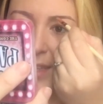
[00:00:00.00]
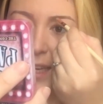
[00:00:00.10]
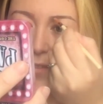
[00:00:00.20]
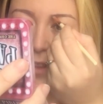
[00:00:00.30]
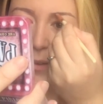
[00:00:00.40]

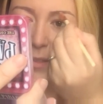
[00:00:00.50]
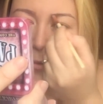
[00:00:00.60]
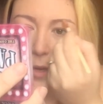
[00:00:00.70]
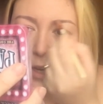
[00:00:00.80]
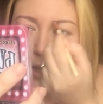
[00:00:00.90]
Even though he's
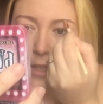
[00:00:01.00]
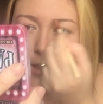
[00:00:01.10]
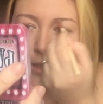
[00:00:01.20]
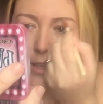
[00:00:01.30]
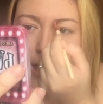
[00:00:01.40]
at work,
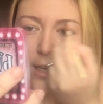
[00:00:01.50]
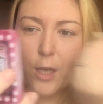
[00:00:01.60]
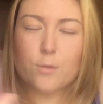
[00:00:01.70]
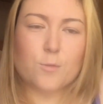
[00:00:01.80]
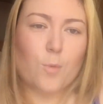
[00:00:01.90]
he
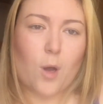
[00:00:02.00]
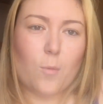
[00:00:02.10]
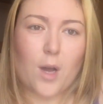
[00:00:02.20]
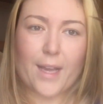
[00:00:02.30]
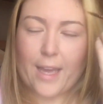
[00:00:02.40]
knows what
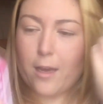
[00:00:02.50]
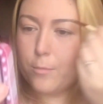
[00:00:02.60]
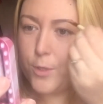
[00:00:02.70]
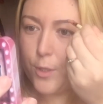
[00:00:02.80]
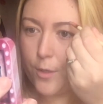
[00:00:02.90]
I get
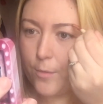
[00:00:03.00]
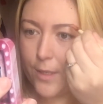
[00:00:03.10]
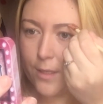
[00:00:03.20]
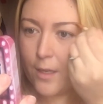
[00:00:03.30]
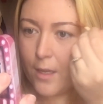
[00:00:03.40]
up to,
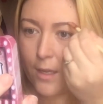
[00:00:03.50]
and